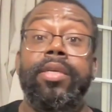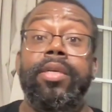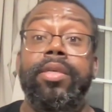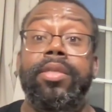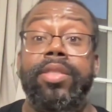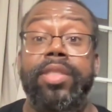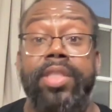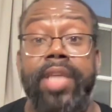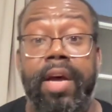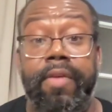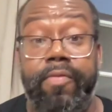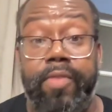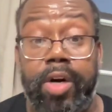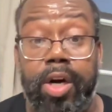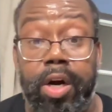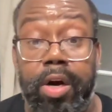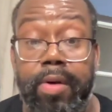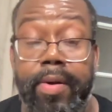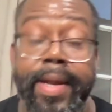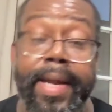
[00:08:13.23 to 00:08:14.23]
Steph
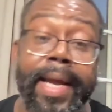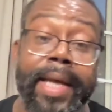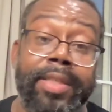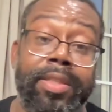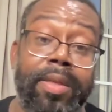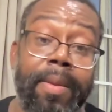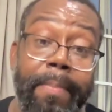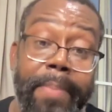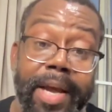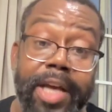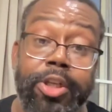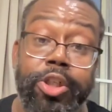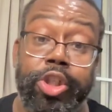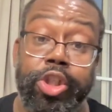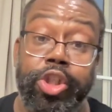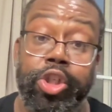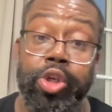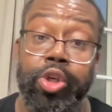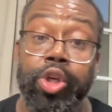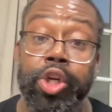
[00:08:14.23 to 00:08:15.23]
Curry as the best
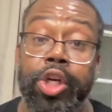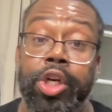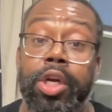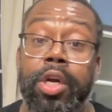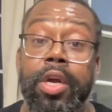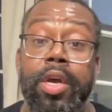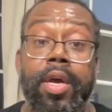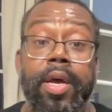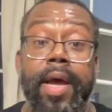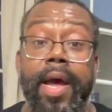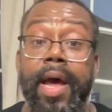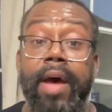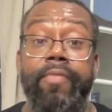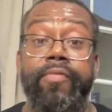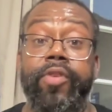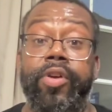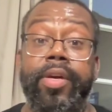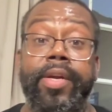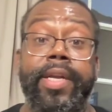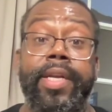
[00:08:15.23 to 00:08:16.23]
shooter
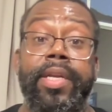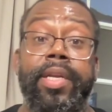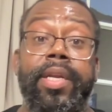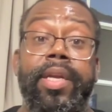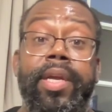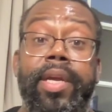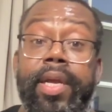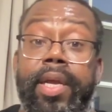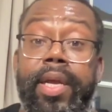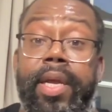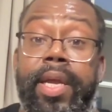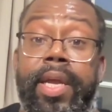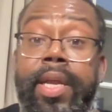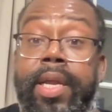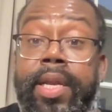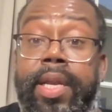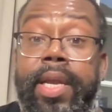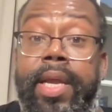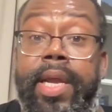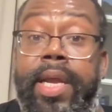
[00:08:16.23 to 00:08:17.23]
ever
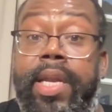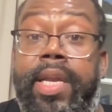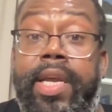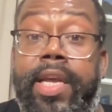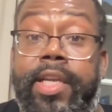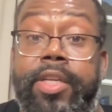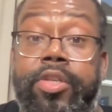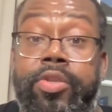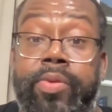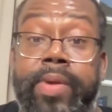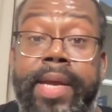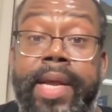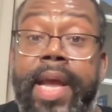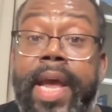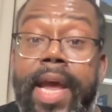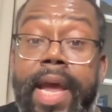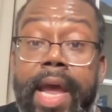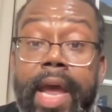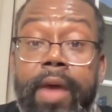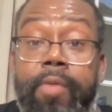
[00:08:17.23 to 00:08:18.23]
in history.
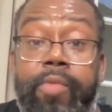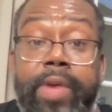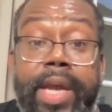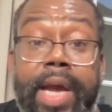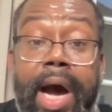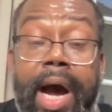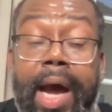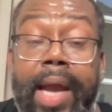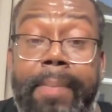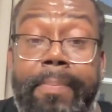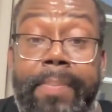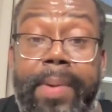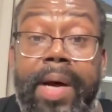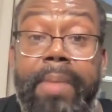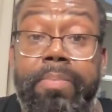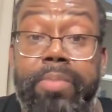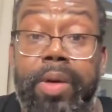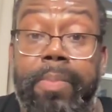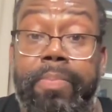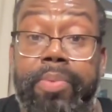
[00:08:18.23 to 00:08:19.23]
And we hype
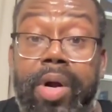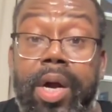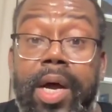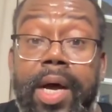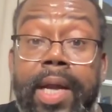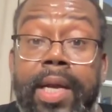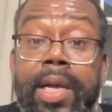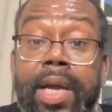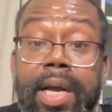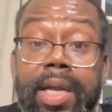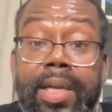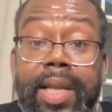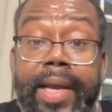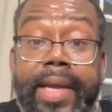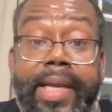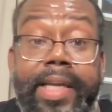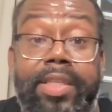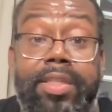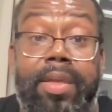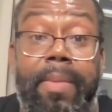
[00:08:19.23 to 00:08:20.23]
up LeBron like
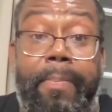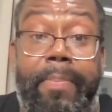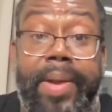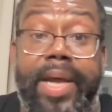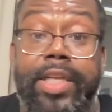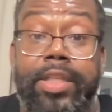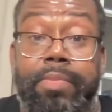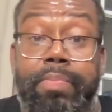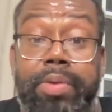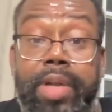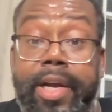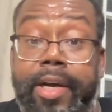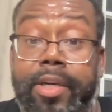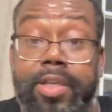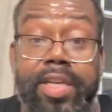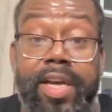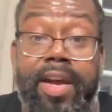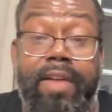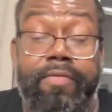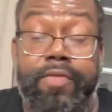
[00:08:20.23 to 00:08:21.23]
he's the best player
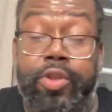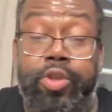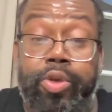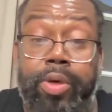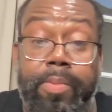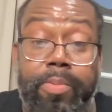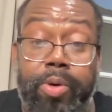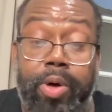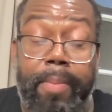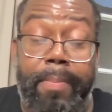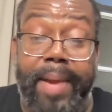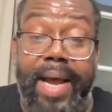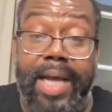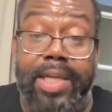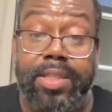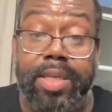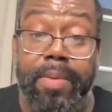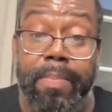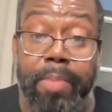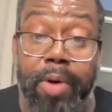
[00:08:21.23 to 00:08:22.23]
to ever dribble a
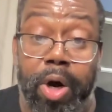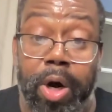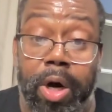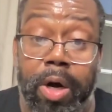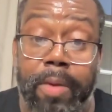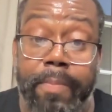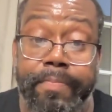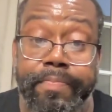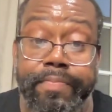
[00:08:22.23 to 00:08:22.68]
basketball.